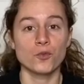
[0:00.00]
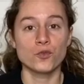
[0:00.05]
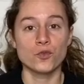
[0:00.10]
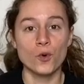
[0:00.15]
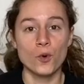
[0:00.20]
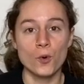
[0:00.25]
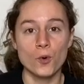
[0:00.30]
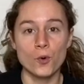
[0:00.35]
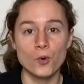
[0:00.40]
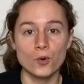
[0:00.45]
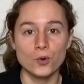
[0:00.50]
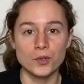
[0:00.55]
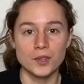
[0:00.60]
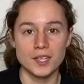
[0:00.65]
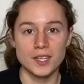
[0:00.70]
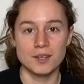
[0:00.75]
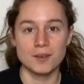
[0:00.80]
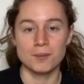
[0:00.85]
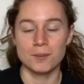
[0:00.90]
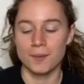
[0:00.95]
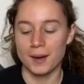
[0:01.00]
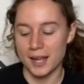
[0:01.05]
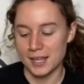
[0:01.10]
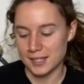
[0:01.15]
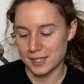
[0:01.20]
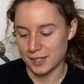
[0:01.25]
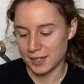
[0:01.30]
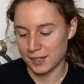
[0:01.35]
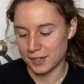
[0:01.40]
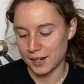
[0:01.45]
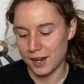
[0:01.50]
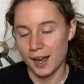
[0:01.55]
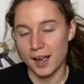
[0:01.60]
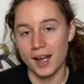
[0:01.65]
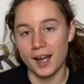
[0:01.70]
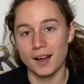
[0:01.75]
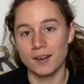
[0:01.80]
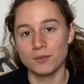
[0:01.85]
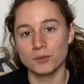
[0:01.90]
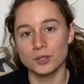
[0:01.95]
for the resin, I
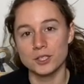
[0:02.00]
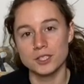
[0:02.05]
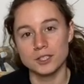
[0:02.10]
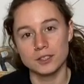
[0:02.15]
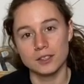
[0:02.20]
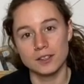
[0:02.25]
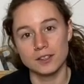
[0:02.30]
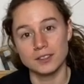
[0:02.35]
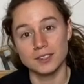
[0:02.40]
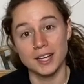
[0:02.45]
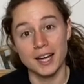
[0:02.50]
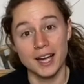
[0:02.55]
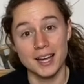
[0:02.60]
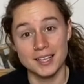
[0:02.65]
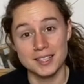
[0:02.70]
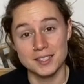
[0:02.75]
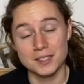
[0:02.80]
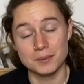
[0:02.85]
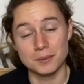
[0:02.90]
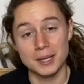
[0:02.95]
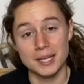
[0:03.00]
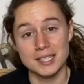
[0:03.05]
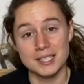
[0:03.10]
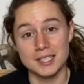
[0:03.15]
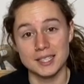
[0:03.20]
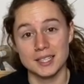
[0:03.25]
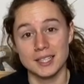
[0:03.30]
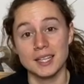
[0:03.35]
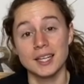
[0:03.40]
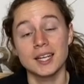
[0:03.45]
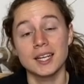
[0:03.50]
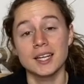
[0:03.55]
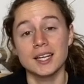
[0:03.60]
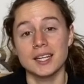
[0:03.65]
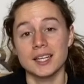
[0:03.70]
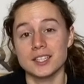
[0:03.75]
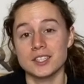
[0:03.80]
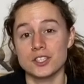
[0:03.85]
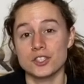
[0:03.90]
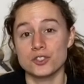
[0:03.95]
have what's called ice resin.
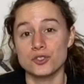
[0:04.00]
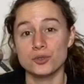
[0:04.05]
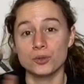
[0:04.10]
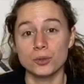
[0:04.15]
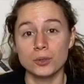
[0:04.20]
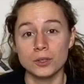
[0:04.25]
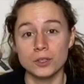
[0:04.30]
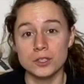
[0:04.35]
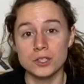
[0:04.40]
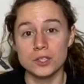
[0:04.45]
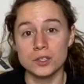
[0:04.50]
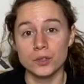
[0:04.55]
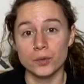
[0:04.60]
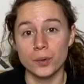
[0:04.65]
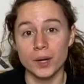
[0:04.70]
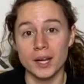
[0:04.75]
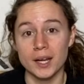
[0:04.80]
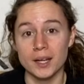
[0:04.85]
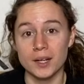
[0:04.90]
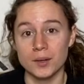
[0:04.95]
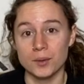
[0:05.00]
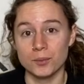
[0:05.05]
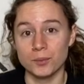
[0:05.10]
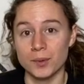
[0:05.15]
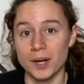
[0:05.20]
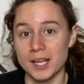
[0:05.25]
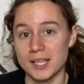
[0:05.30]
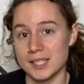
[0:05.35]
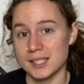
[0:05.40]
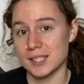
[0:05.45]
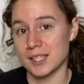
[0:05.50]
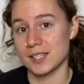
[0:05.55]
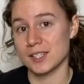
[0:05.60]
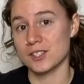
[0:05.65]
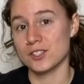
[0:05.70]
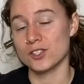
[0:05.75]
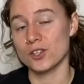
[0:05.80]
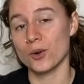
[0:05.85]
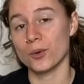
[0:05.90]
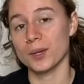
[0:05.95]
It's a jeweler's grade resin,
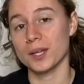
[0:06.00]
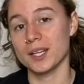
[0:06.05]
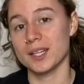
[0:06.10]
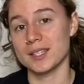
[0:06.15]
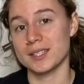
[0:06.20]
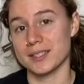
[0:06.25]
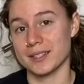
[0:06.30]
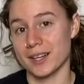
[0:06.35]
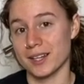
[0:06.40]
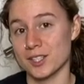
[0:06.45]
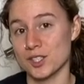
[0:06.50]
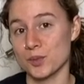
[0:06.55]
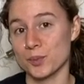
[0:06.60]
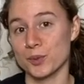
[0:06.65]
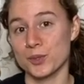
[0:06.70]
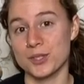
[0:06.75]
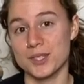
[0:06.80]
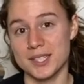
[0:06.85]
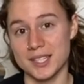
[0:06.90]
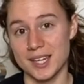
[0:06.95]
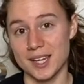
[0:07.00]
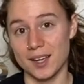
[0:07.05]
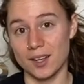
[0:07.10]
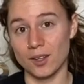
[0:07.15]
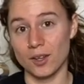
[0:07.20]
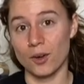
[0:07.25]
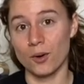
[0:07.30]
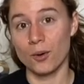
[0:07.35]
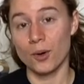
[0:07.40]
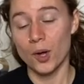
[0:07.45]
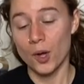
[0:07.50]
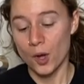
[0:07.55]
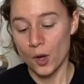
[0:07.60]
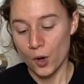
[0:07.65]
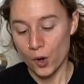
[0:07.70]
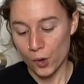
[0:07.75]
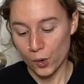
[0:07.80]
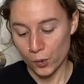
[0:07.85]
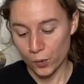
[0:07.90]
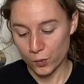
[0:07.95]
so it is not supposed to yellow
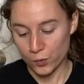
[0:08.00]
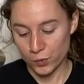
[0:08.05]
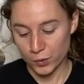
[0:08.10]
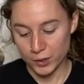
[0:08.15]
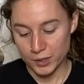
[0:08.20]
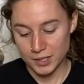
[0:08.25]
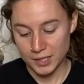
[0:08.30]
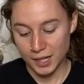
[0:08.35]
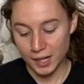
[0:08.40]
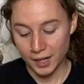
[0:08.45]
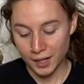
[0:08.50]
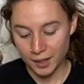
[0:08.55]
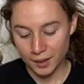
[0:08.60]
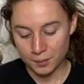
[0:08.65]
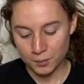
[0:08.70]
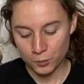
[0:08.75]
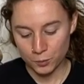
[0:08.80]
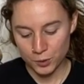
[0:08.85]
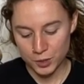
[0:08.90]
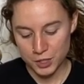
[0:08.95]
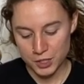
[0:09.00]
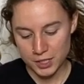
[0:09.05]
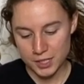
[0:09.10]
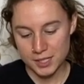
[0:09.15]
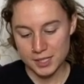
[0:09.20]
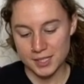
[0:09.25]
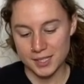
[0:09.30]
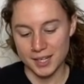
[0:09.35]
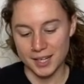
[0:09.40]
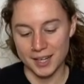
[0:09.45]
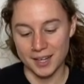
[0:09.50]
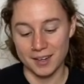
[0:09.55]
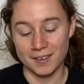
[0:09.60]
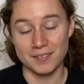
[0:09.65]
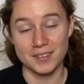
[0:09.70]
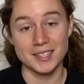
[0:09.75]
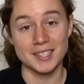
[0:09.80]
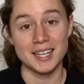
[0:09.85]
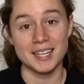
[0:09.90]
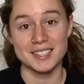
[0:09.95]
over time, which is a
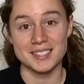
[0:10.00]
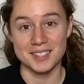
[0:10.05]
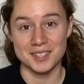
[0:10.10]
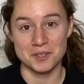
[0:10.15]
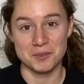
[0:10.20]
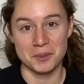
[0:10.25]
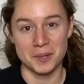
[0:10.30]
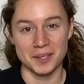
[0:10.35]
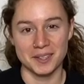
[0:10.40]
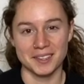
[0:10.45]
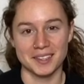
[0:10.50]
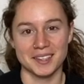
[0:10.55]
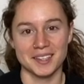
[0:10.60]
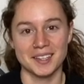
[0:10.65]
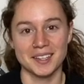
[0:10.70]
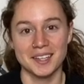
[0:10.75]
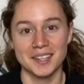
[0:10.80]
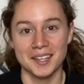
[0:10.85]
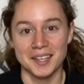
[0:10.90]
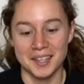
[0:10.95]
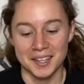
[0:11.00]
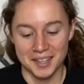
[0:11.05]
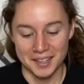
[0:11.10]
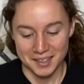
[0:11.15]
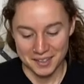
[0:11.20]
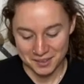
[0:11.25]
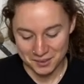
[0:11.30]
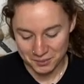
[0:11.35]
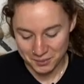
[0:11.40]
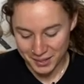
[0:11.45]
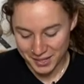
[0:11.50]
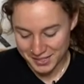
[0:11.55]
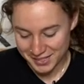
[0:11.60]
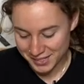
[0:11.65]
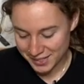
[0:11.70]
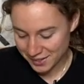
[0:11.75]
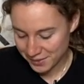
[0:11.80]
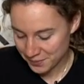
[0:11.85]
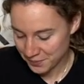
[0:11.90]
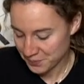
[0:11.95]
fantastic quality in
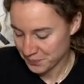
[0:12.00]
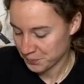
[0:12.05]
resin.